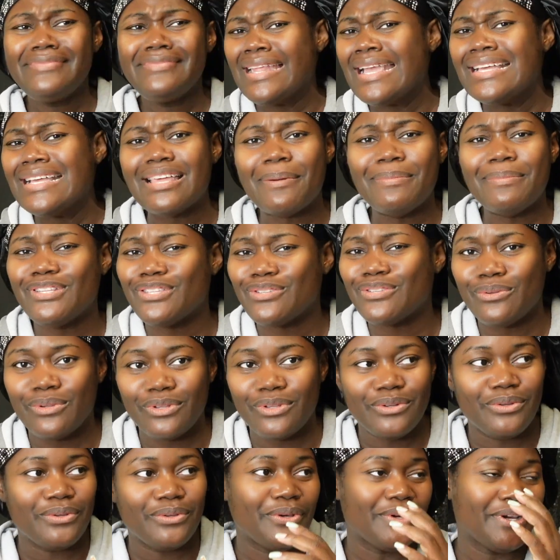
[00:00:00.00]
because I went to school
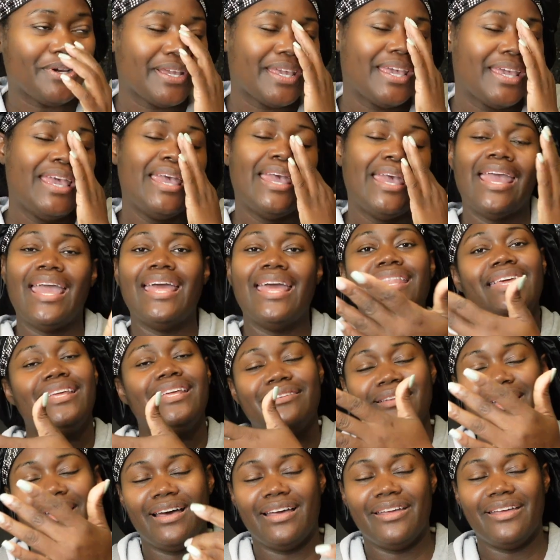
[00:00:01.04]
in New York and
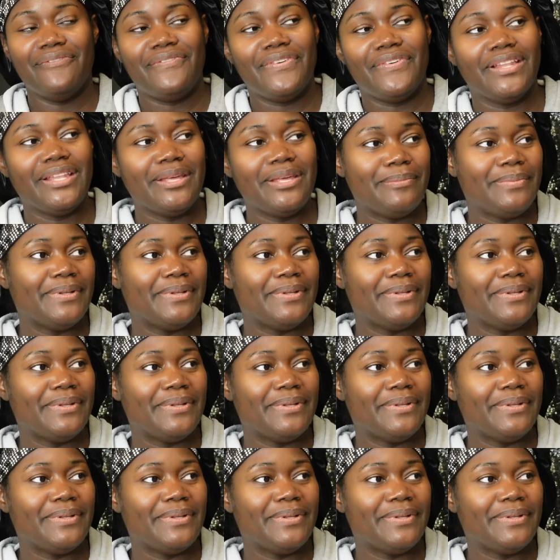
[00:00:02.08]
then in Philly.